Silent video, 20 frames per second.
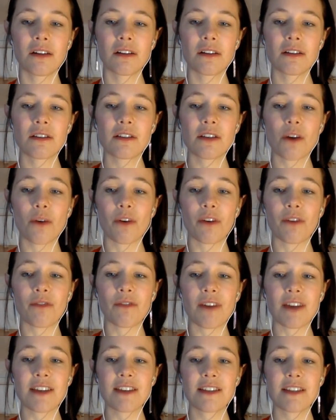So
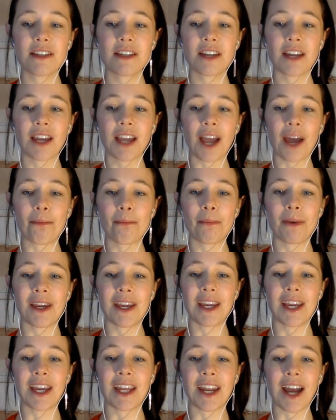invested it can
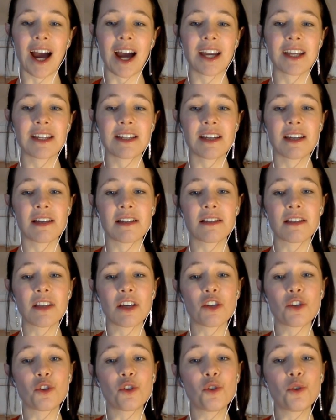be in ideas
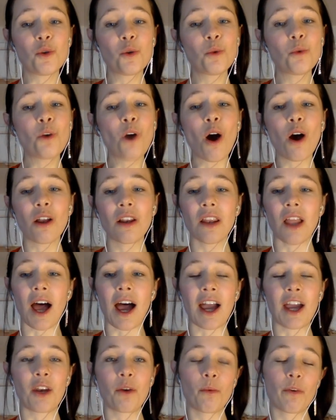that do not
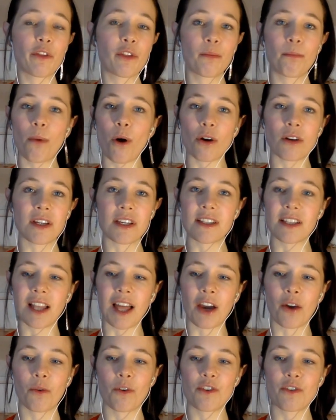align with the body's
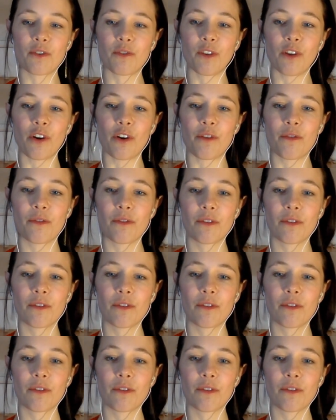language of love.